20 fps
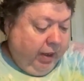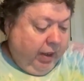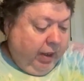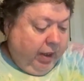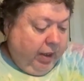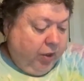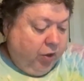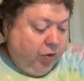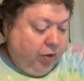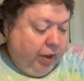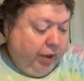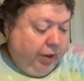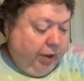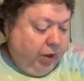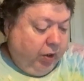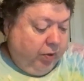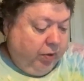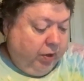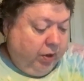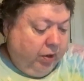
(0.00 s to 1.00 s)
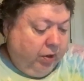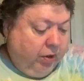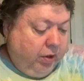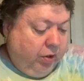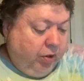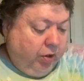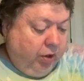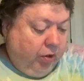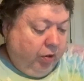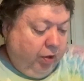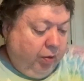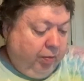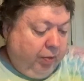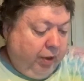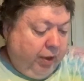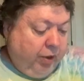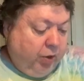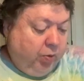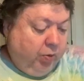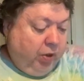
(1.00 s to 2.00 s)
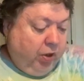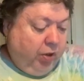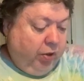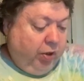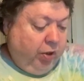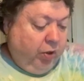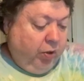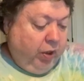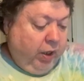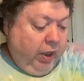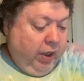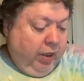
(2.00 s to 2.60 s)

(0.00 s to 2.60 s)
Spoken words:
and tried the OTC cherry blends we all know.